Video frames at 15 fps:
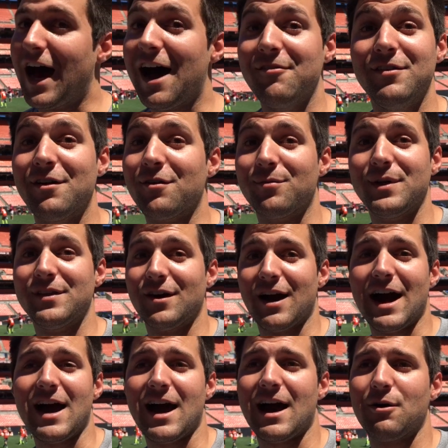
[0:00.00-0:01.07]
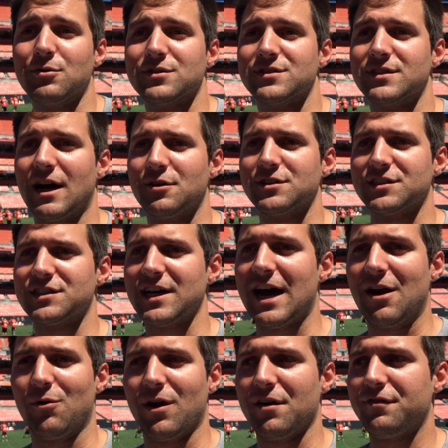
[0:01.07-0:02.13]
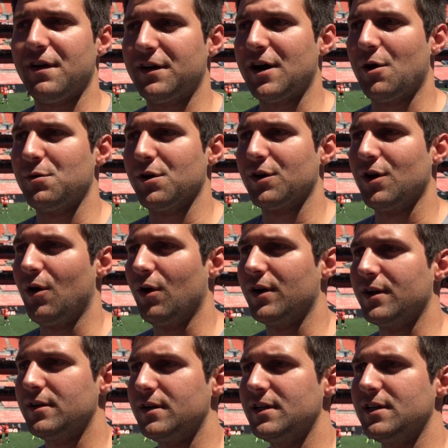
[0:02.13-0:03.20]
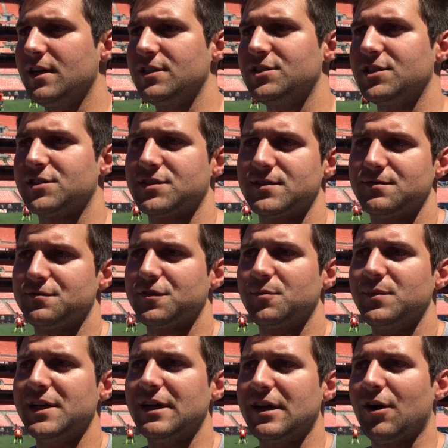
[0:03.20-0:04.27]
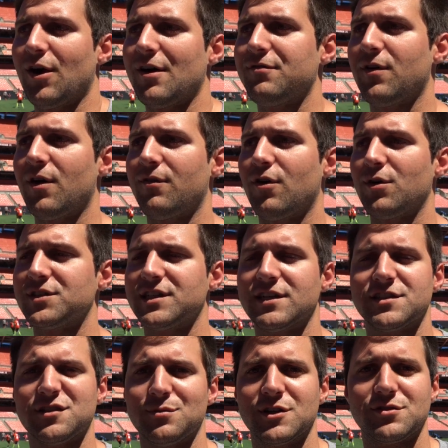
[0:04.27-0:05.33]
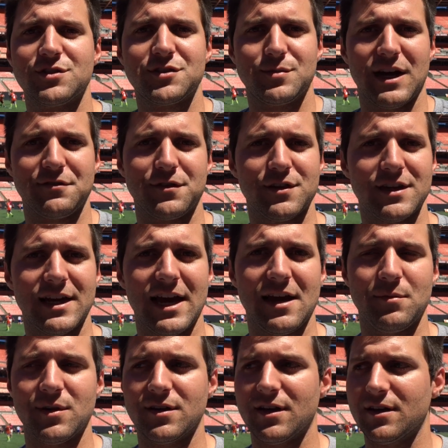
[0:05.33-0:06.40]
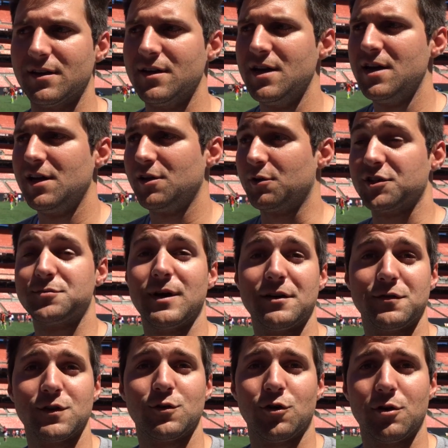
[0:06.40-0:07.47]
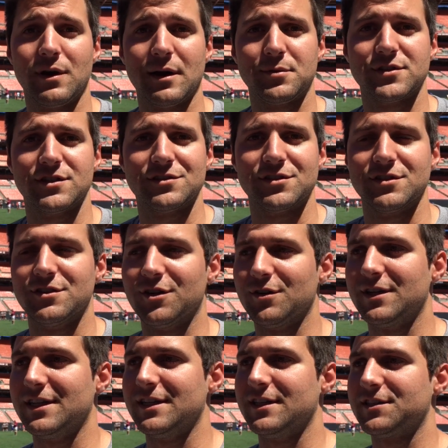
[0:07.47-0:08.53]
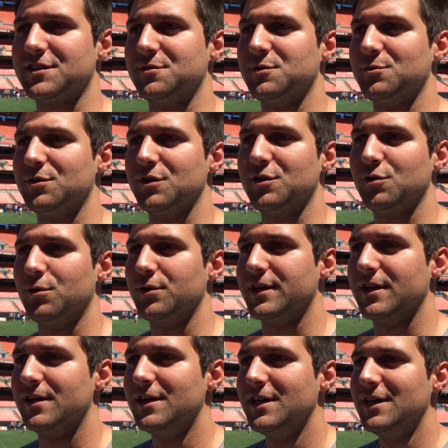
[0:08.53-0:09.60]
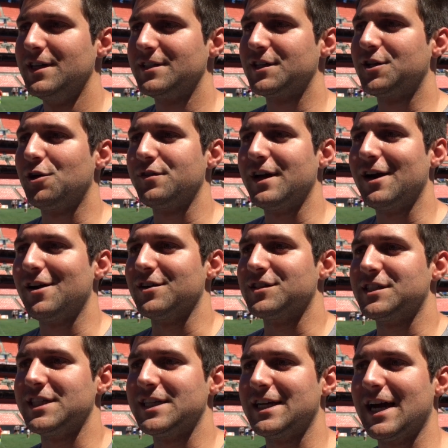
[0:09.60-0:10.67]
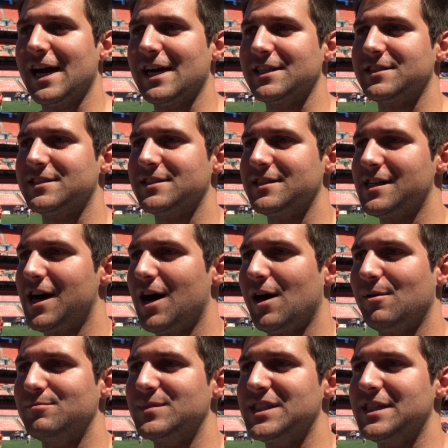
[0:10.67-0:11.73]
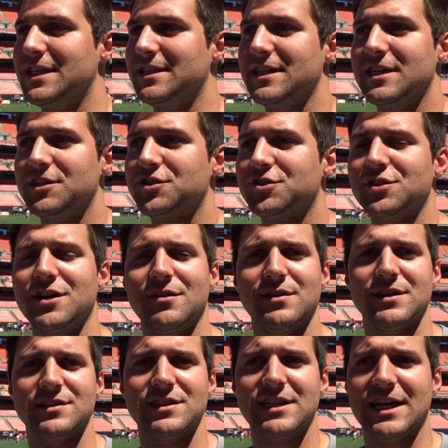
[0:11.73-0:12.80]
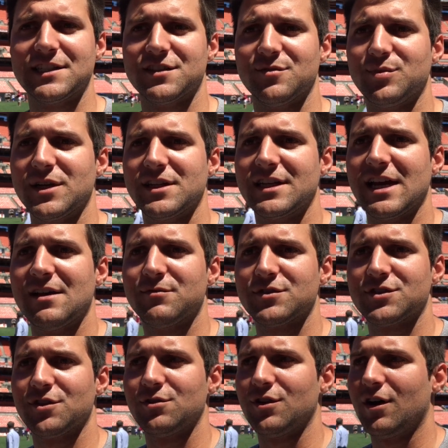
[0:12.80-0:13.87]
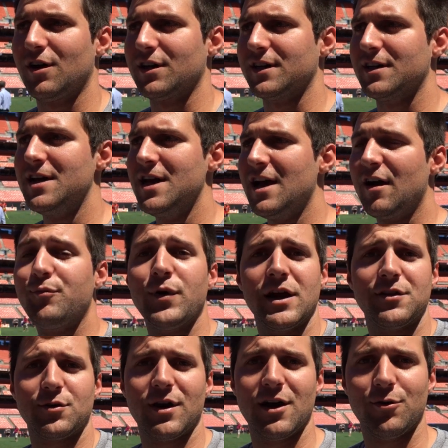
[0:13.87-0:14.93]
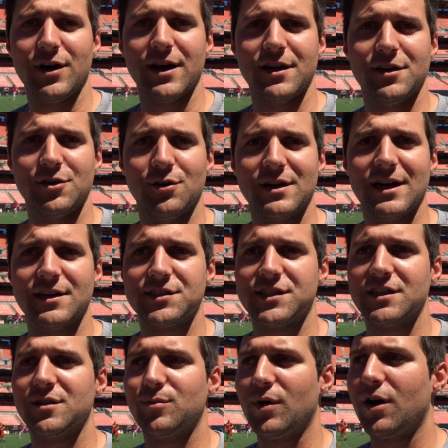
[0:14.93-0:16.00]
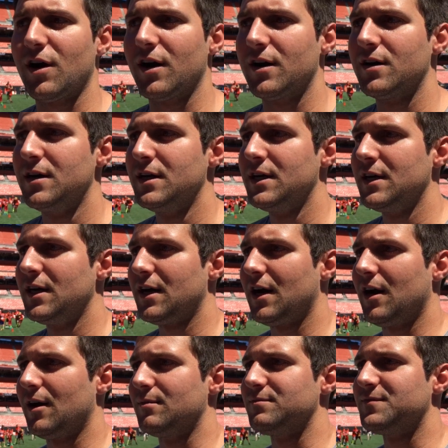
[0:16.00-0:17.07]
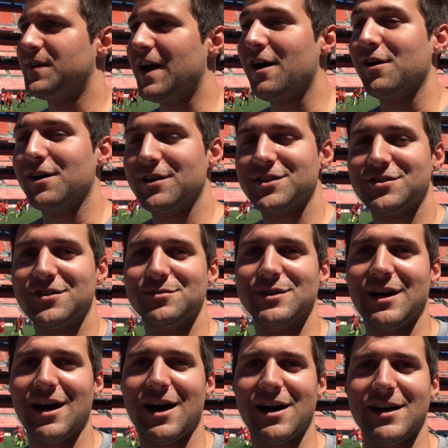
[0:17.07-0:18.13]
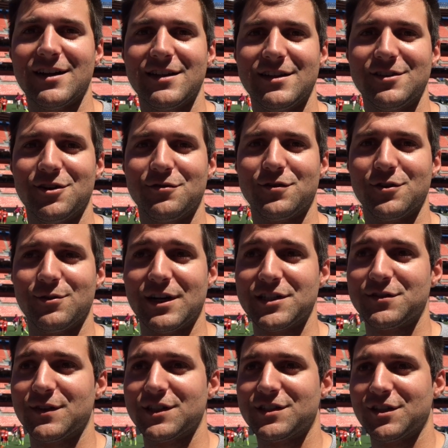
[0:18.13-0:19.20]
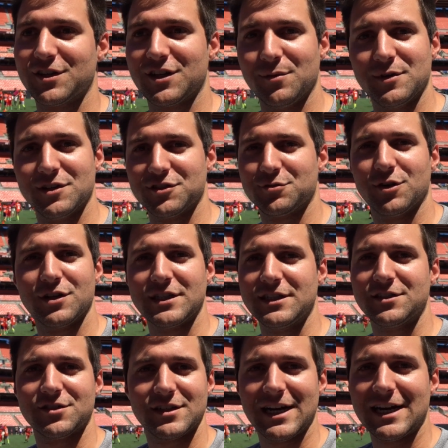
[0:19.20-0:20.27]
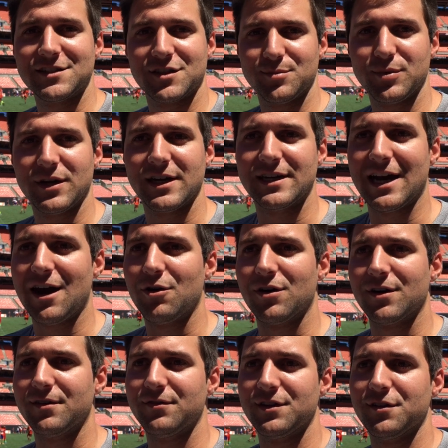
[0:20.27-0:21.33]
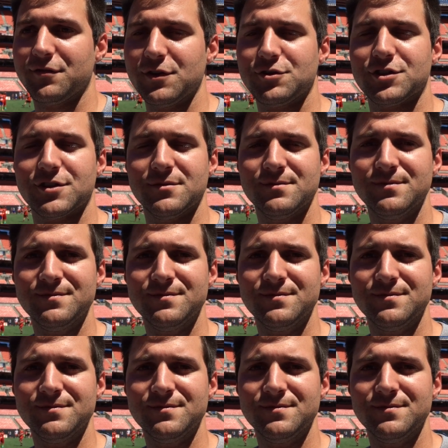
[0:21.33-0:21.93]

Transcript: I've never been there. I was excited when I found out we were going, and it just, for me, I've always had so much respect for the game and respect for the quarterback position. And it's gonna be really cool to go there and see guys and the history of it, and see guys that have played the game for so long and have played it the right way. And kind of set the bar very extremely high. For the rest of us that are coming as rookies or guys that are playing now or even in the future.